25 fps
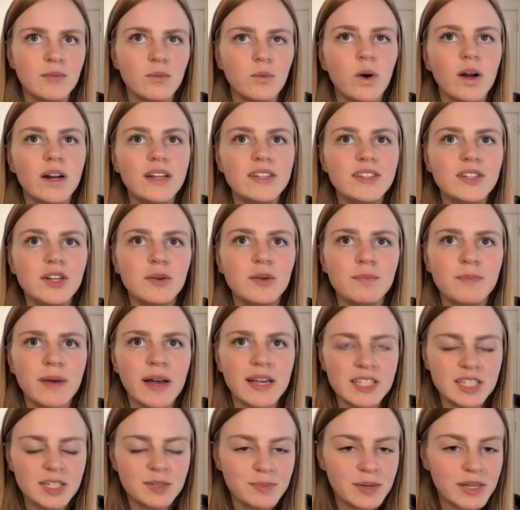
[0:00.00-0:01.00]
What is your
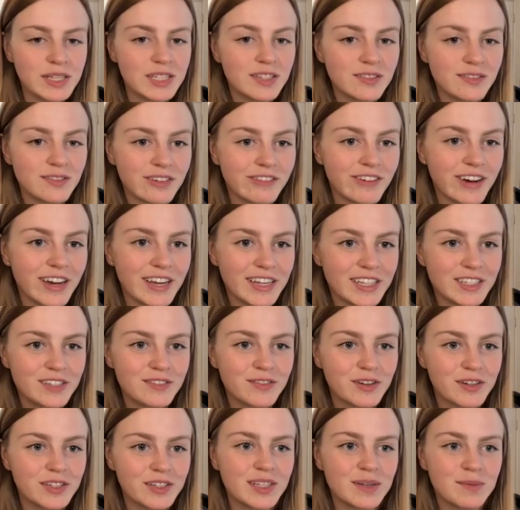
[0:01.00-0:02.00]
best piece of advice
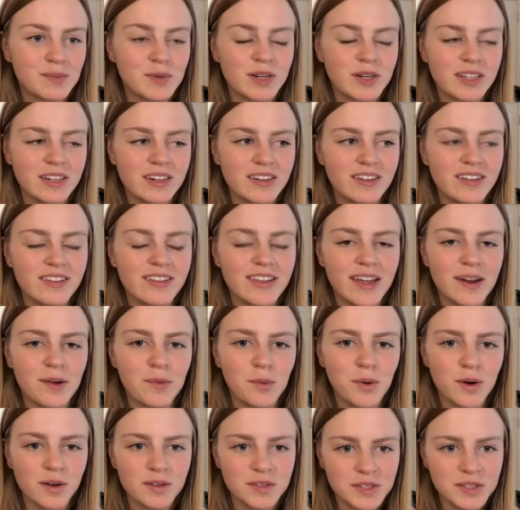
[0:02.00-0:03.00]
for someone that
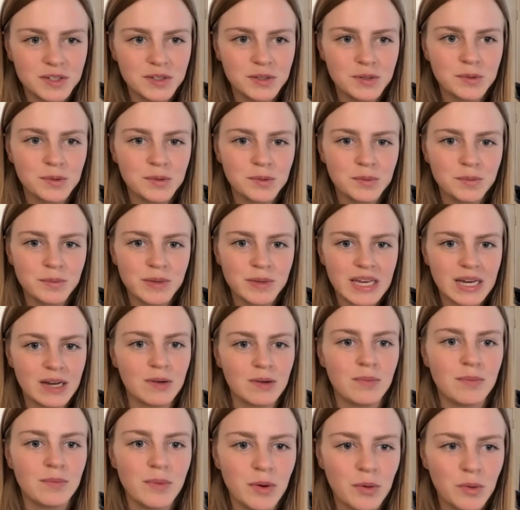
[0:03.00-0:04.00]
wants to
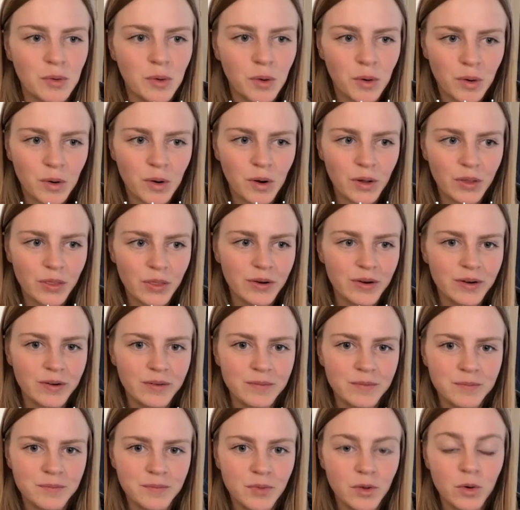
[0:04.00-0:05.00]
become a horror author?
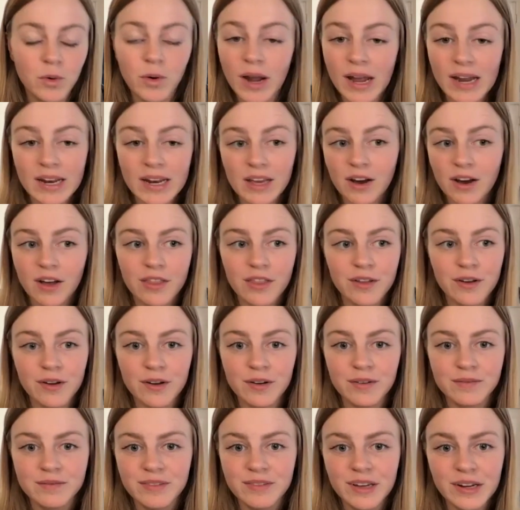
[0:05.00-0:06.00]
Or any
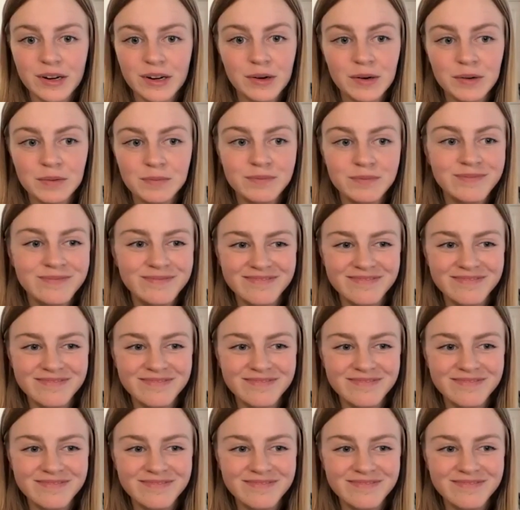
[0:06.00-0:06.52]
author at all?